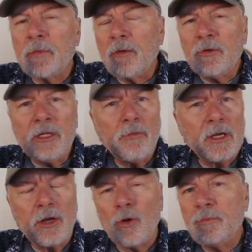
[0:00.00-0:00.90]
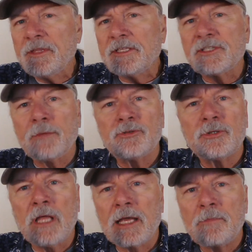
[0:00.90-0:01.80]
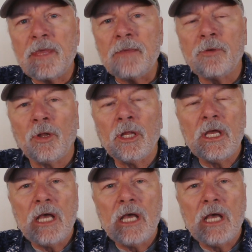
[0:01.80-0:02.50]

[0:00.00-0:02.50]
I really want to open this up to a lot of people